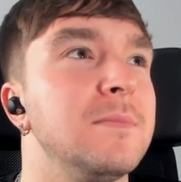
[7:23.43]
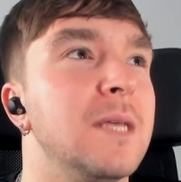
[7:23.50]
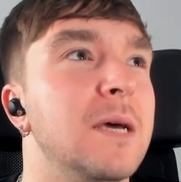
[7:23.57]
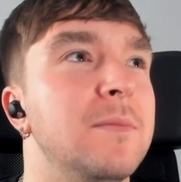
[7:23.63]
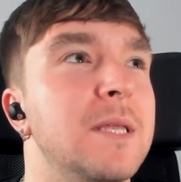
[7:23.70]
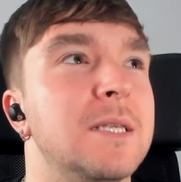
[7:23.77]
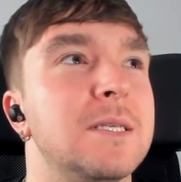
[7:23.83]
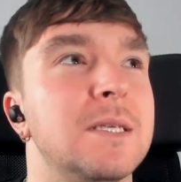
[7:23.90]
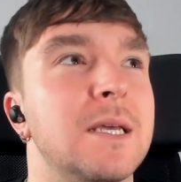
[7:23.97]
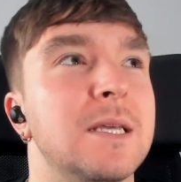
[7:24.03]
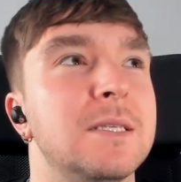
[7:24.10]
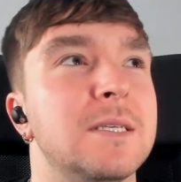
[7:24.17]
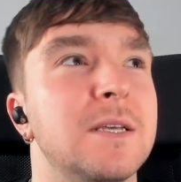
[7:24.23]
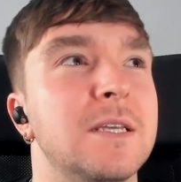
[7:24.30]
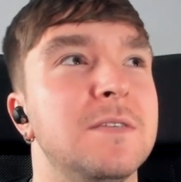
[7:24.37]
I mean, it's,
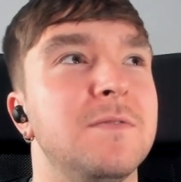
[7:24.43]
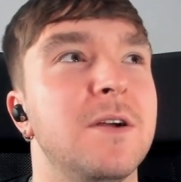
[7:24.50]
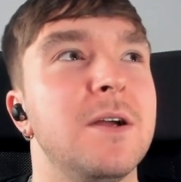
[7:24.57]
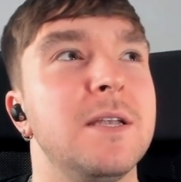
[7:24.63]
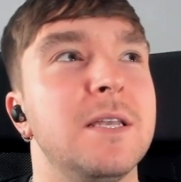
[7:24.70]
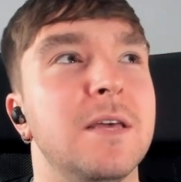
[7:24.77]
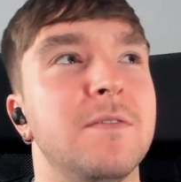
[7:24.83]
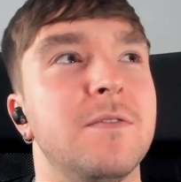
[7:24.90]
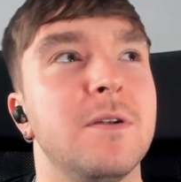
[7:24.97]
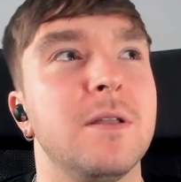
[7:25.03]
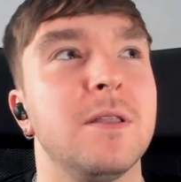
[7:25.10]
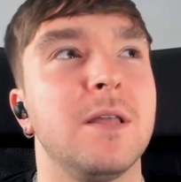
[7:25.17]
it's it's very different.